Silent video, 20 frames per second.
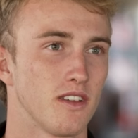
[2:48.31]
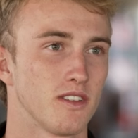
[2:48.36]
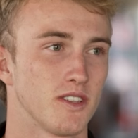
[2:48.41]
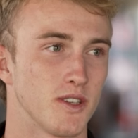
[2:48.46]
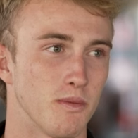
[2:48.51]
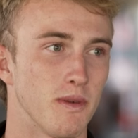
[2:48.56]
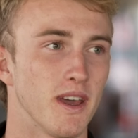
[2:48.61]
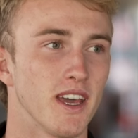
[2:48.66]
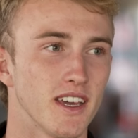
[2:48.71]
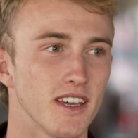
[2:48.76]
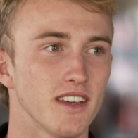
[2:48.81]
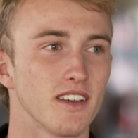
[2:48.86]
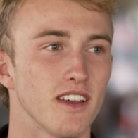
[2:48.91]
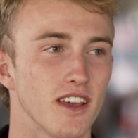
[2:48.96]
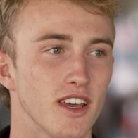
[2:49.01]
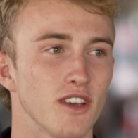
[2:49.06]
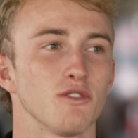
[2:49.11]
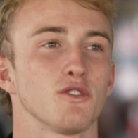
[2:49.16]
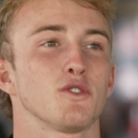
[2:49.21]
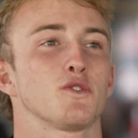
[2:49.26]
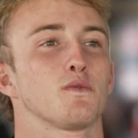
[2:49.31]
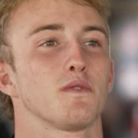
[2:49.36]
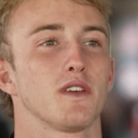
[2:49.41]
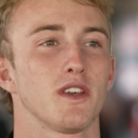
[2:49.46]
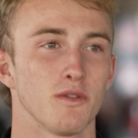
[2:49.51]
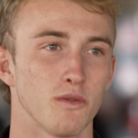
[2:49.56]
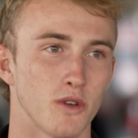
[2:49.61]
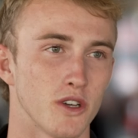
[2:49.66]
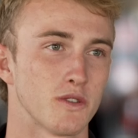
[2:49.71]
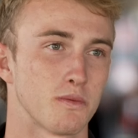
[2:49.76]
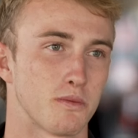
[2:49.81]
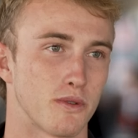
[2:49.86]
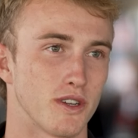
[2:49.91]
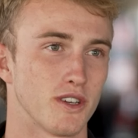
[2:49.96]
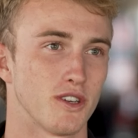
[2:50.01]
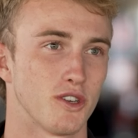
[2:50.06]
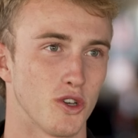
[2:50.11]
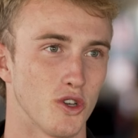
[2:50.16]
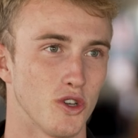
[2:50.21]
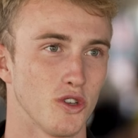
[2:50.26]
to me, it was it was
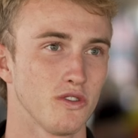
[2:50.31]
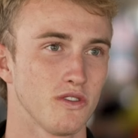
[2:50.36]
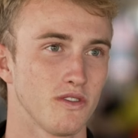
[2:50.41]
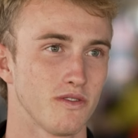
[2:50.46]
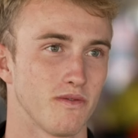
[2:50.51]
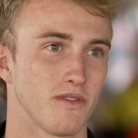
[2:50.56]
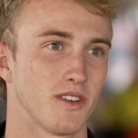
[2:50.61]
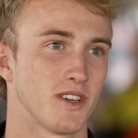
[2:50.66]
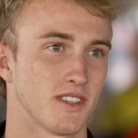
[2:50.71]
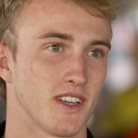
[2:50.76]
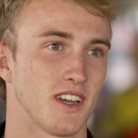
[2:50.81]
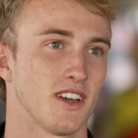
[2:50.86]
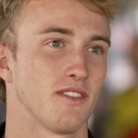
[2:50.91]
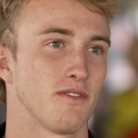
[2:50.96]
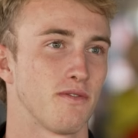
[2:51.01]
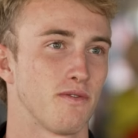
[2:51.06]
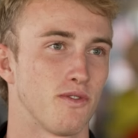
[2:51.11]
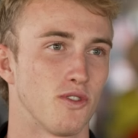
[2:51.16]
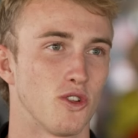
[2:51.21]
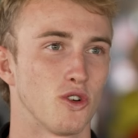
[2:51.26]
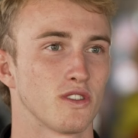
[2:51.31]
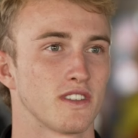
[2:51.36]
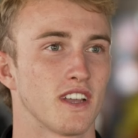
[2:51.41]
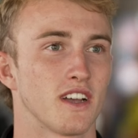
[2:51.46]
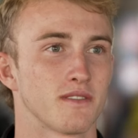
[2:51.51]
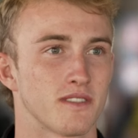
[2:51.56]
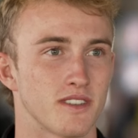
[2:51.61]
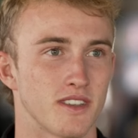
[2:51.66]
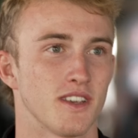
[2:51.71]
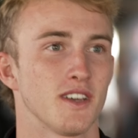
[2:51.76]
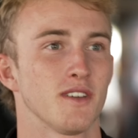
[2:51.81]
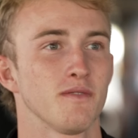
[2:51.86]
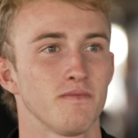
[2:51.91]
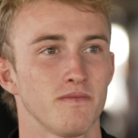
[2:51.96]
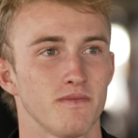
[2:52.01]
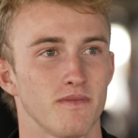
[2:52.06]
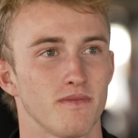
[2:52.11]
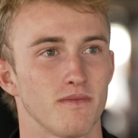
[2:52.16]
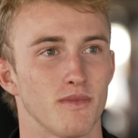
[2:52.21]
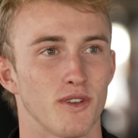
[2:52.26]
pretty cool because I looked up to them
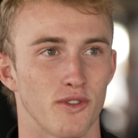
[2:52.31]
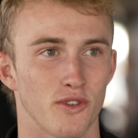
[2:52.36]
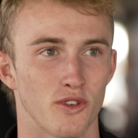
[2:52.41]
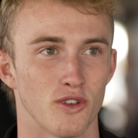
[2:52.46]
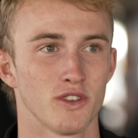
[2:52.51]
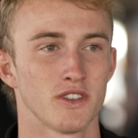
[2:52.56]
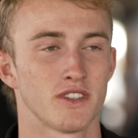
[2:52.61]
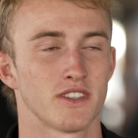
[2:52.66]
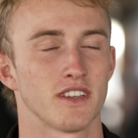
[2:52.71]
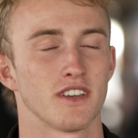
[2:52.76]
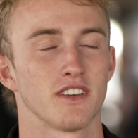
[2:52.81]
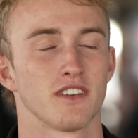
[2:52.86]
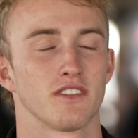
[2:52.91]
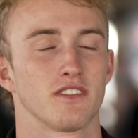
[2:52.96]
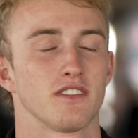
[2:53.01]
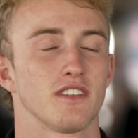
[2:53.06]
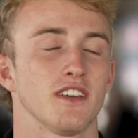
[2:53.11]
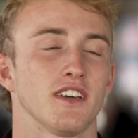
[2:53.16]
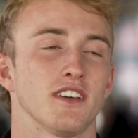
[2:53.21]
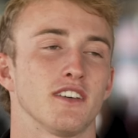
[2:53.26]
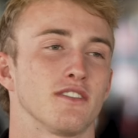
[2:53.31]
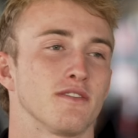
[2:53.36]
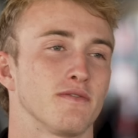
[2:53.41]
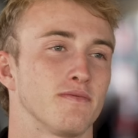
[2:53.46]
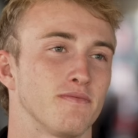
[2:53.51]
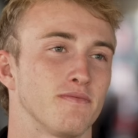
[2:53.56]
before. So yeah.